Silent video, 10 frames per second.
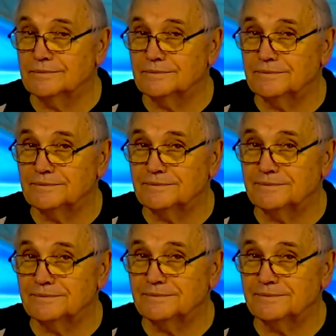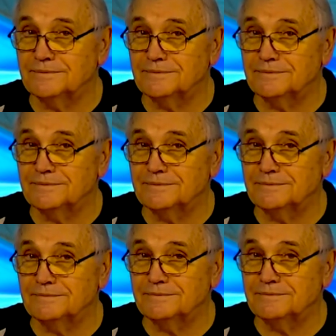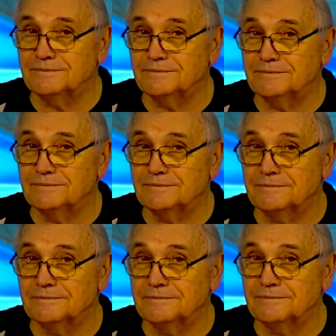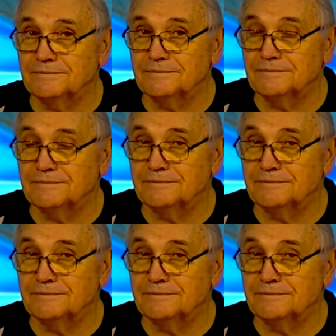(no one is talking)